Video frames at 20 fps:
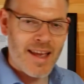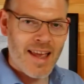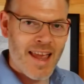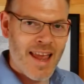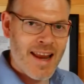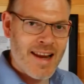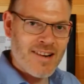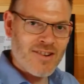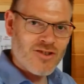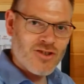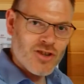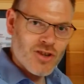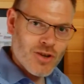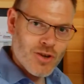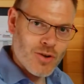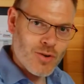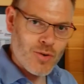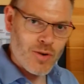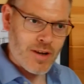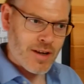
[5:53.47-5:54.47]

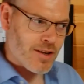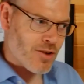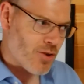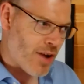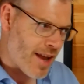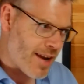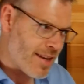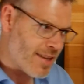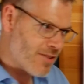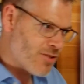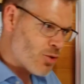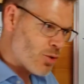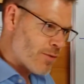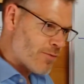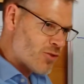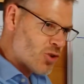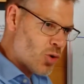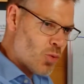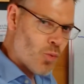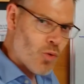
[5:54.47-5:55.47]
into you're heading sort of
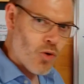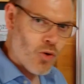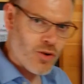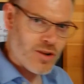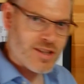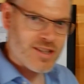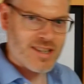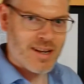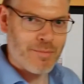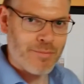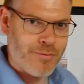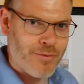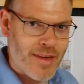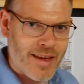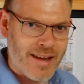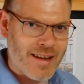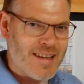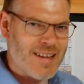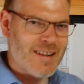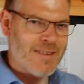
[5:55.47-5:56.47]
towards something.